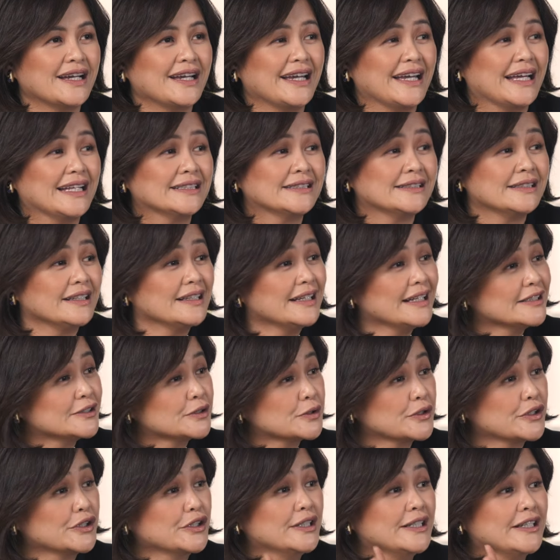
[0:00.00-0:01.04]
And so
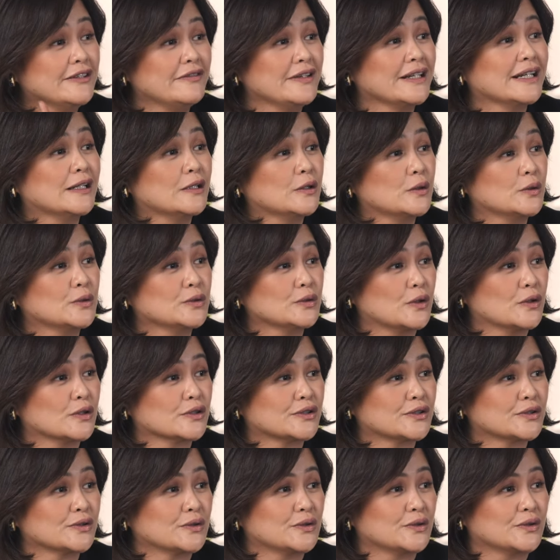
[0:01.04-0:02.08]
you're living alone
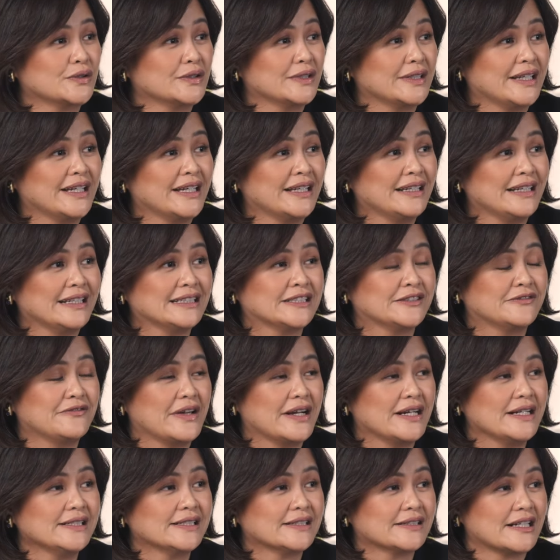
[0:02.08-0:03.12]
also. And it's
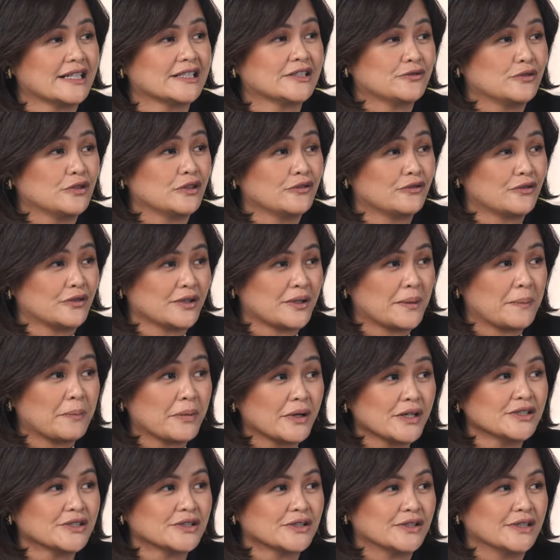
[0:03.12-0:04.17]
very stressful for a
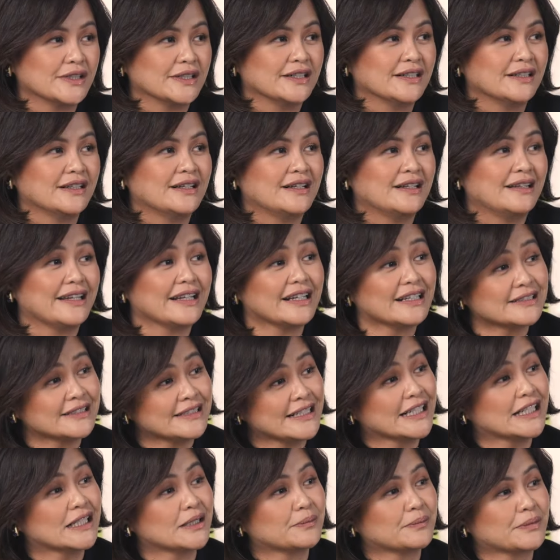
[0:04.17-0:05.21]
person, like a
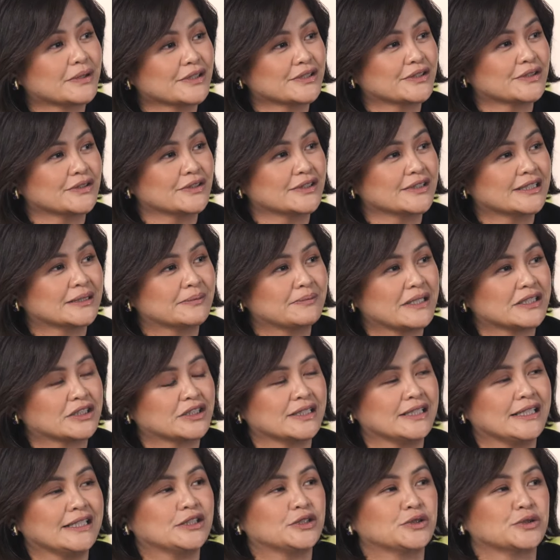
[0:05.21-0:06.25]
single person,
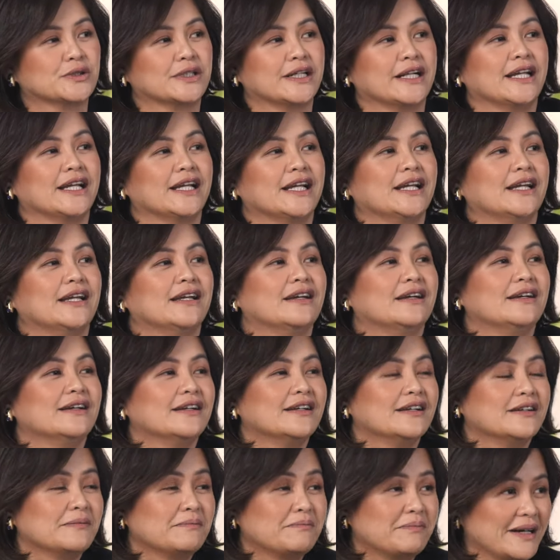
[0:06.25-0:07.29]
especially during
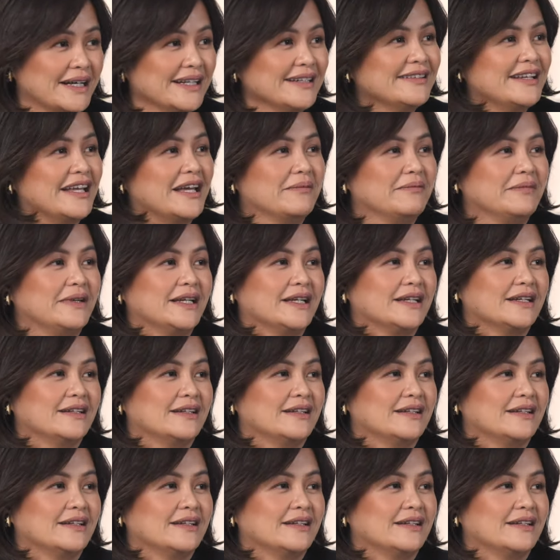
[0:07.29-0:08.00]
pandemic,